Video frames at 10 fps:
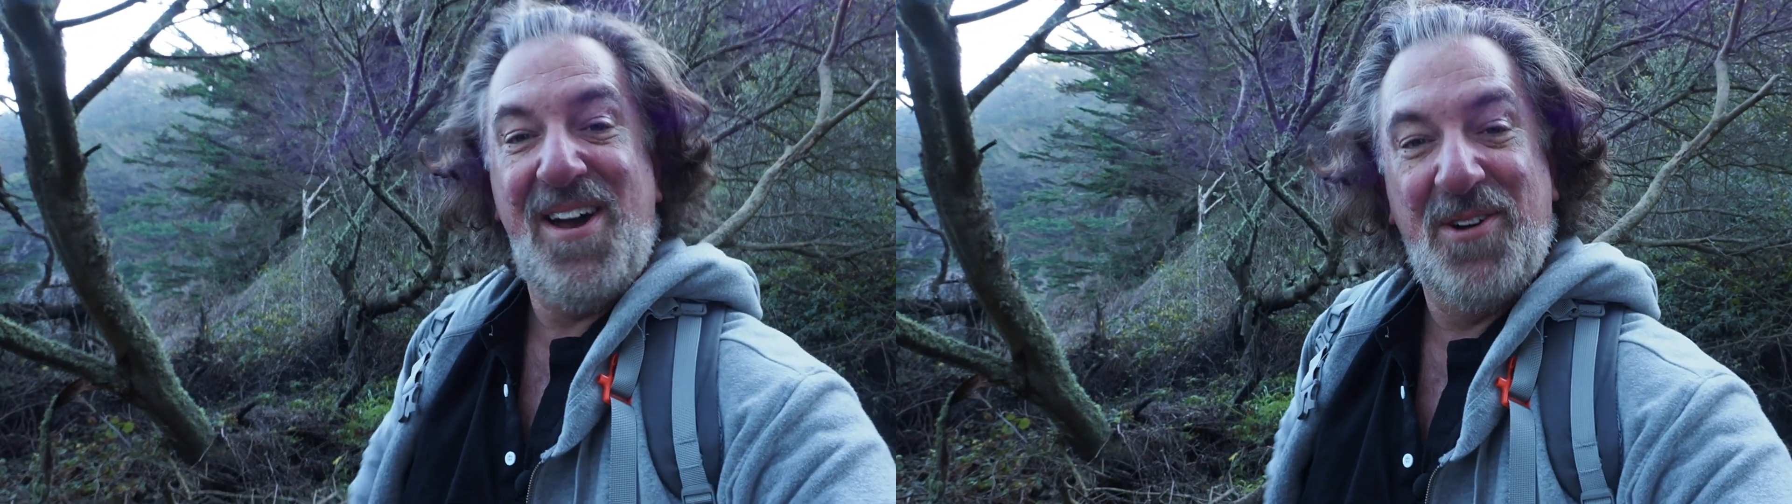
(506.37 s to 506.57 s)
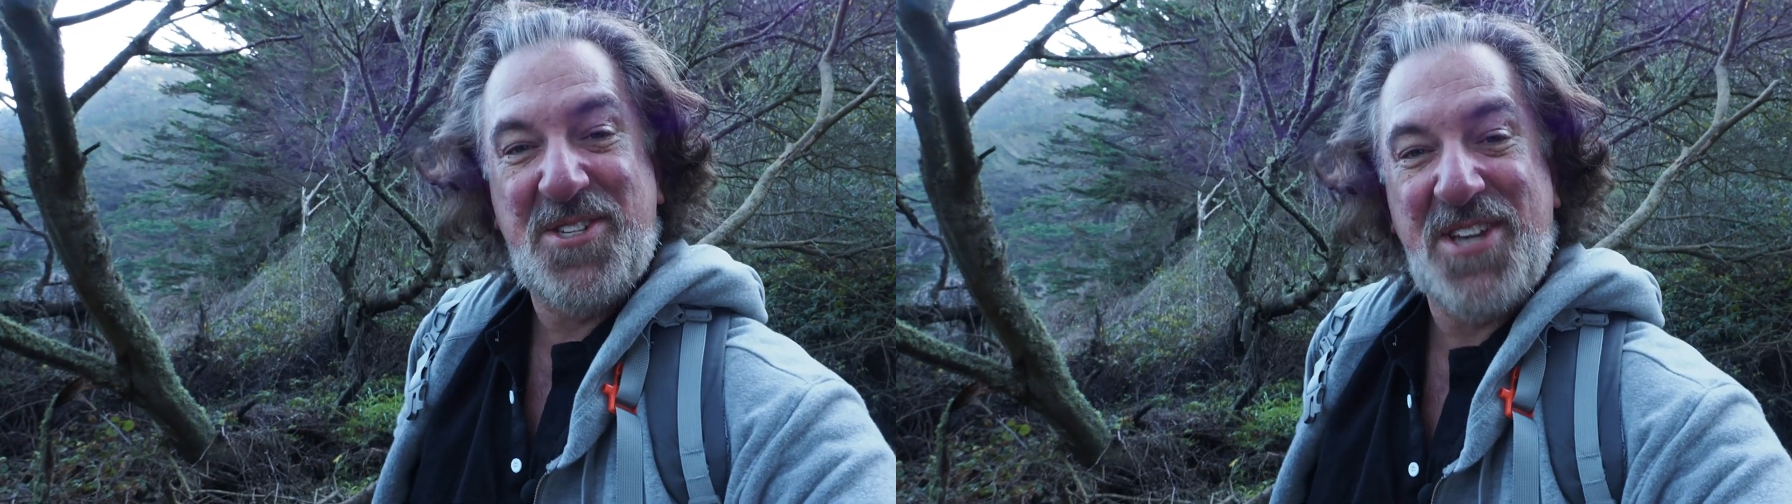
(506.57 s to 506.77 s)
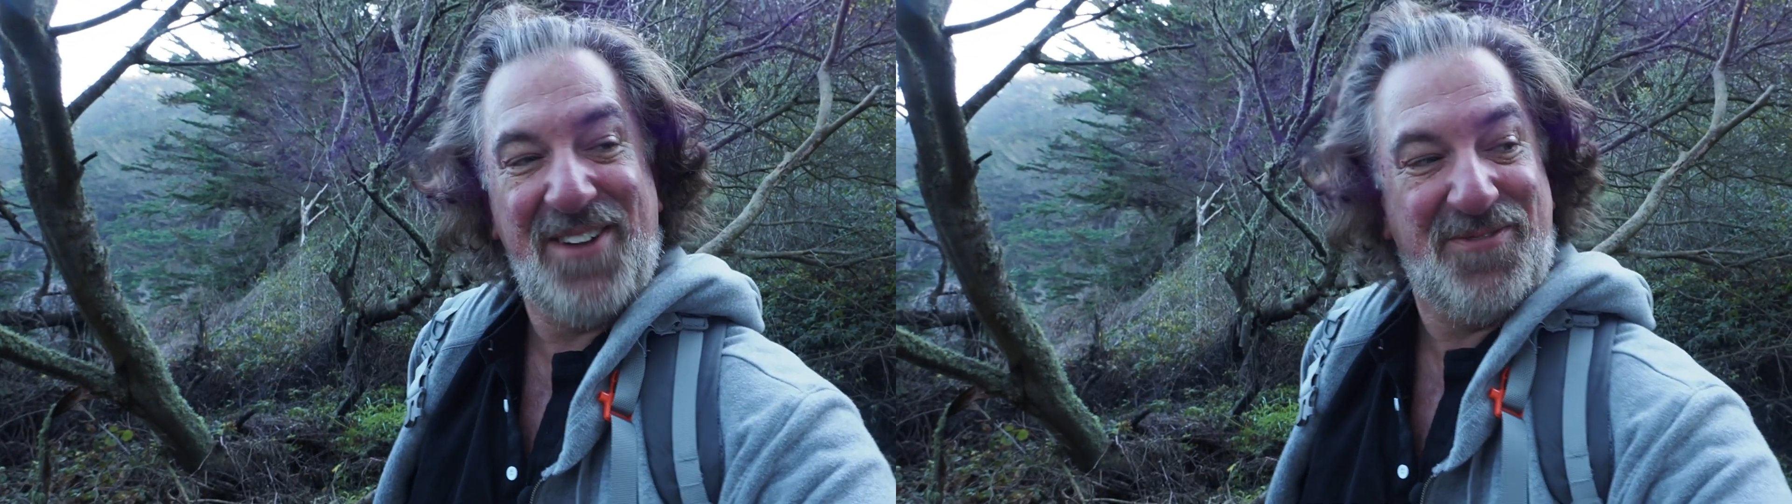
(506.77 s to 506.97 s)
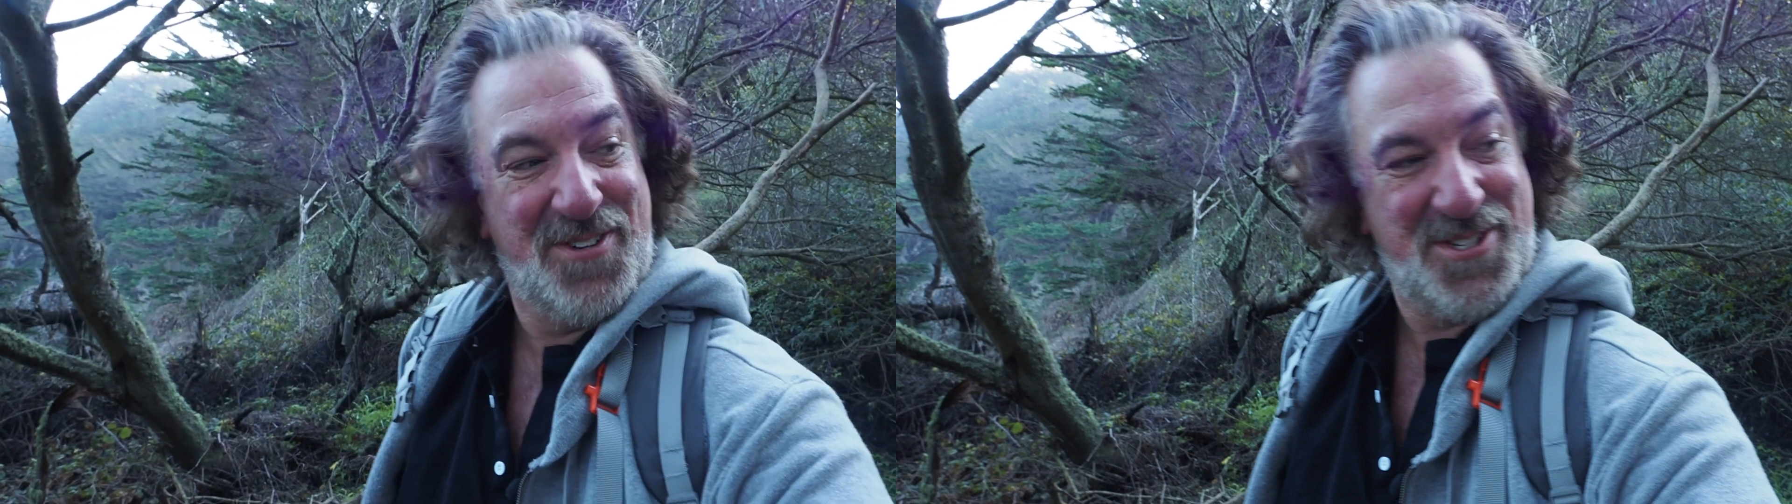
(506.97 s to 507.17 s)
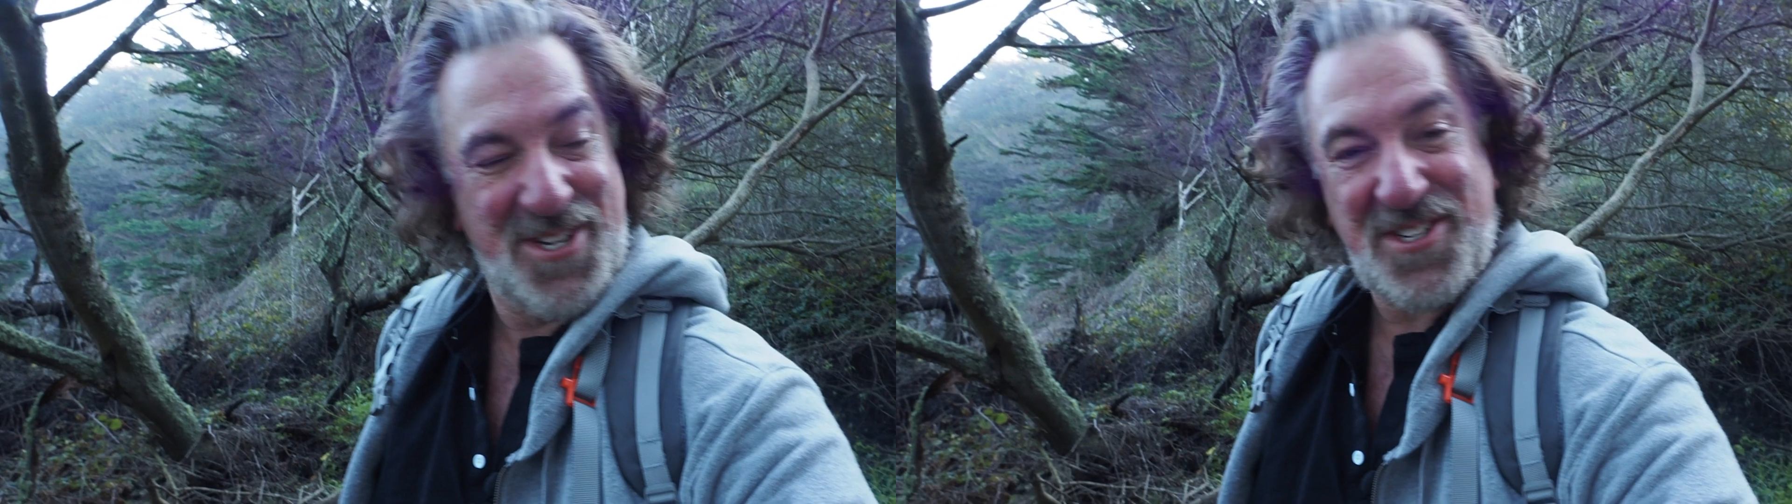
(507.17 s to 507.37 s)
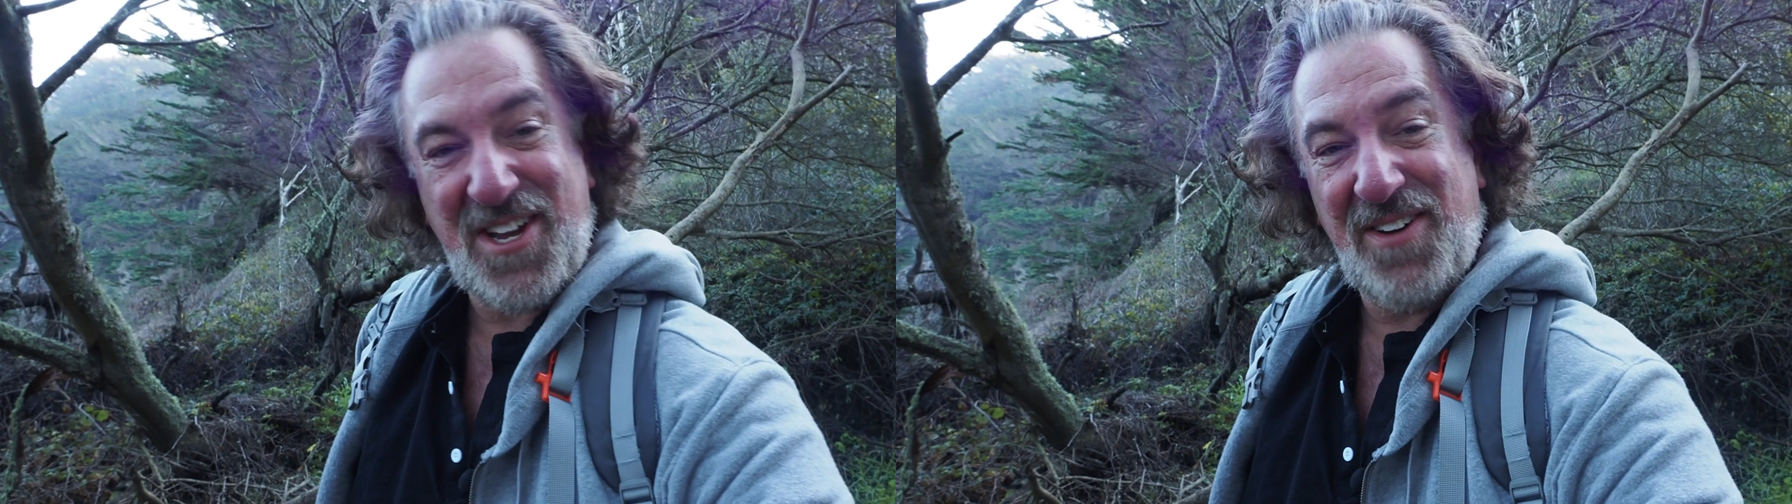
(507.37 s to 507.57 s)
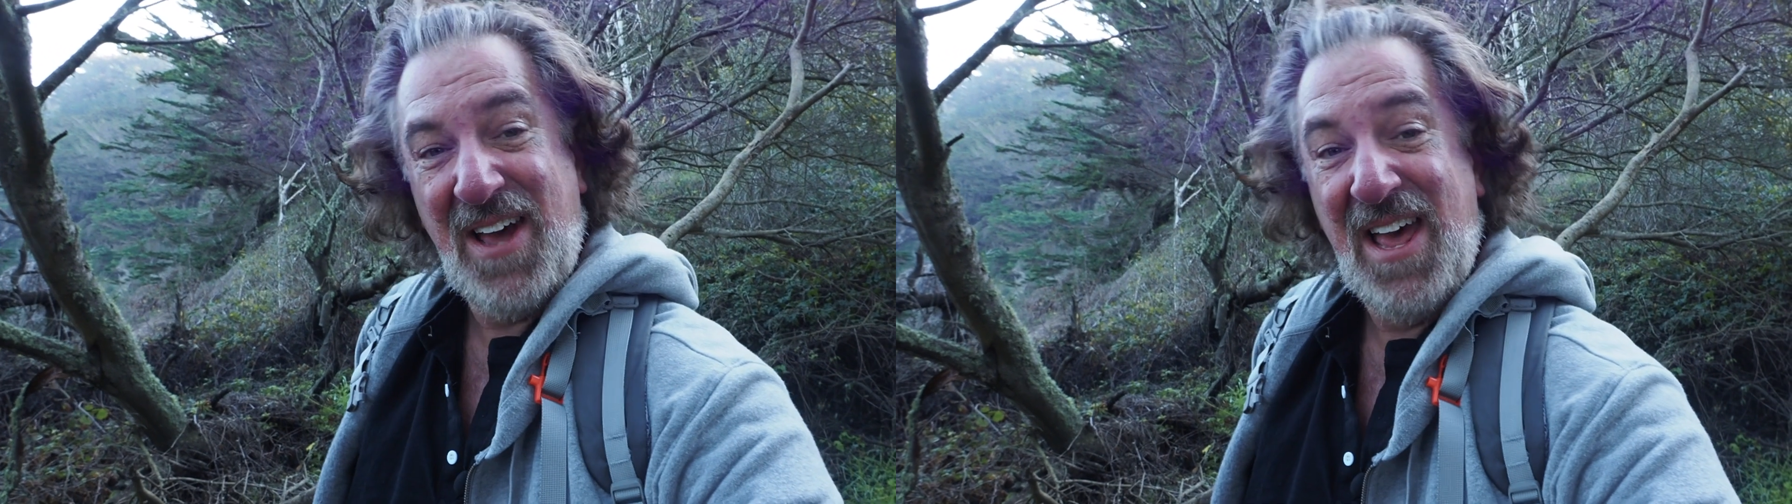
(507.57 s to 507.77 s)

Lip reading: with San Francisco